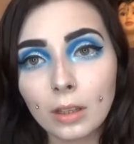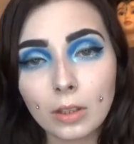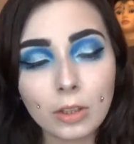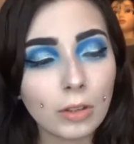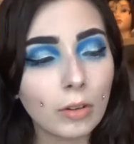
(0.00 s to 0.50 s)

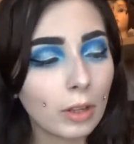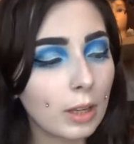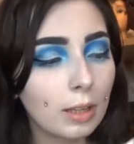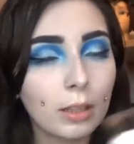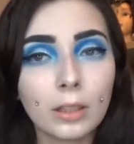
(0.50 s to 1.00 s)
you're not
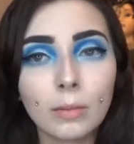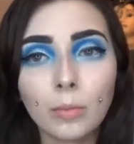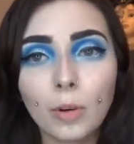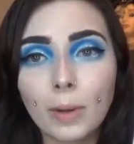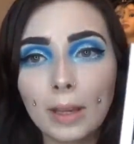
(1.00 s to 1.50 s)
gonna
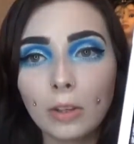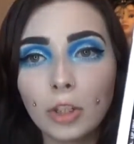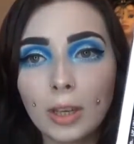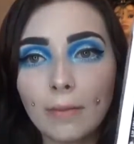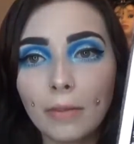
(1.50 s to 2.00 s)
properly achieve